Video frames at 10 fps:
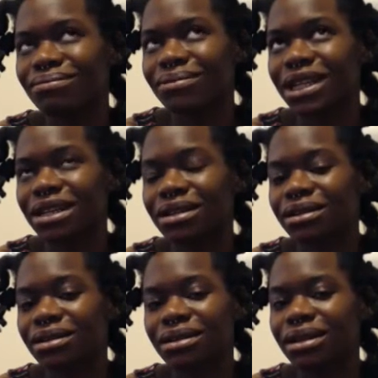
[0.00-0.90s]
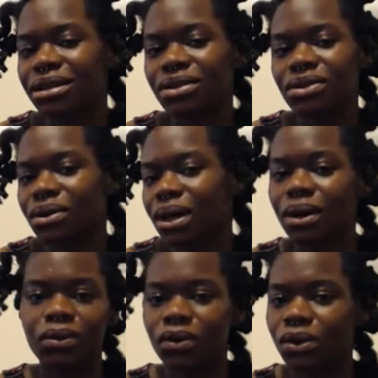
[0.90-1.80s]
that, that's not
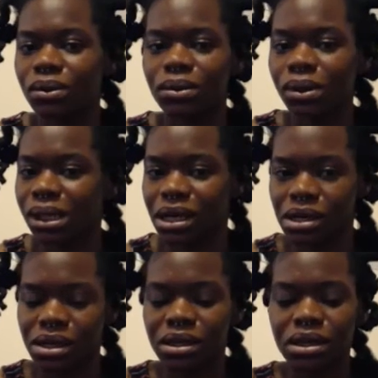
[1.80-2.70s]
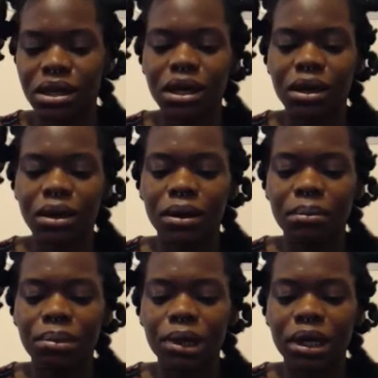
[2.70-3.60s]
helpful, not an acid,
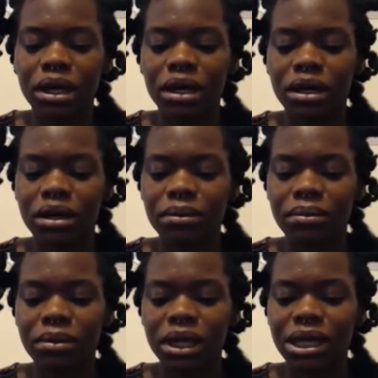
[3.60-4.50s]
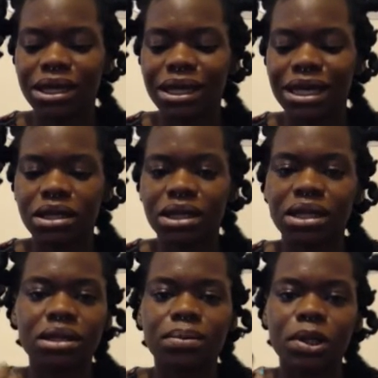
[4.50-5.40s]
but um, an acid
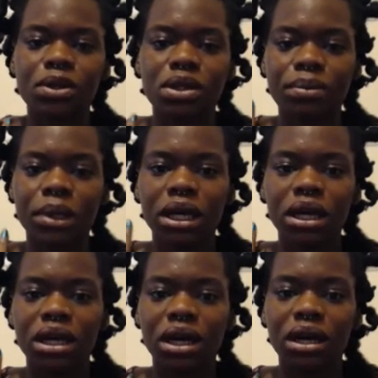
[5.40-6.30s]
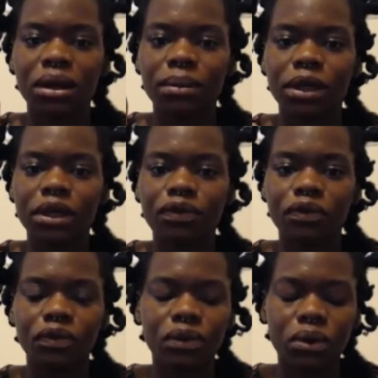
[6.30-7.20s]
that's supposed to be um, good
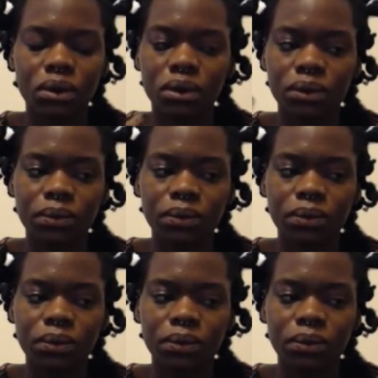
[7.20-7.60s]
for